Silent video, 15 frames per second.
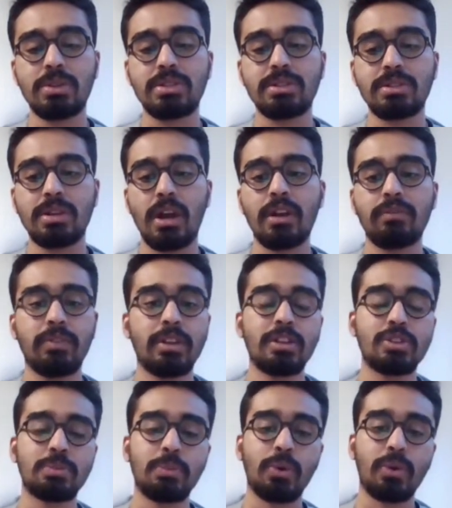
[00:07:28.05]
which I feel
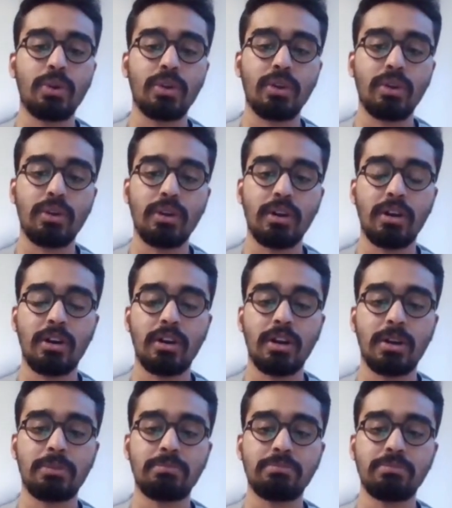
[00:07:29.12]
is more
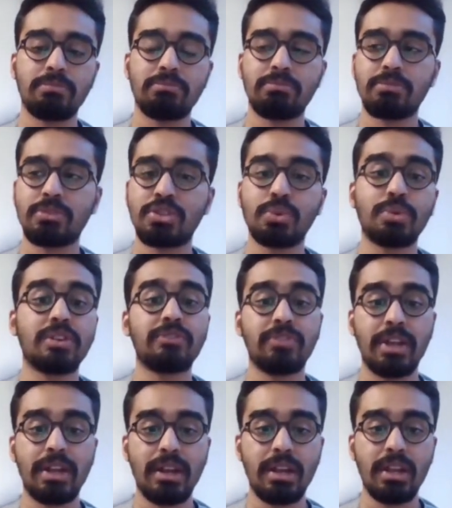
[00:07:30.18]
uh, student
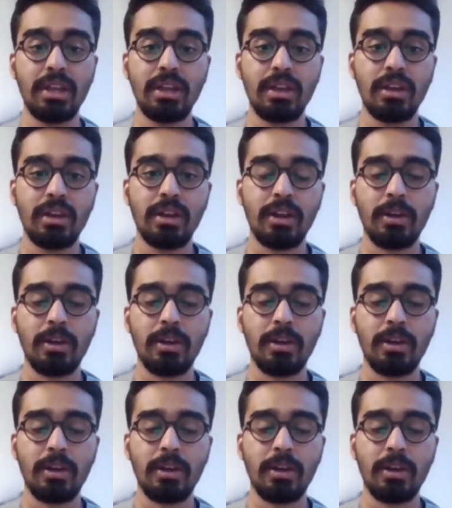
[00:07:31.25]
friendly mm-hmm.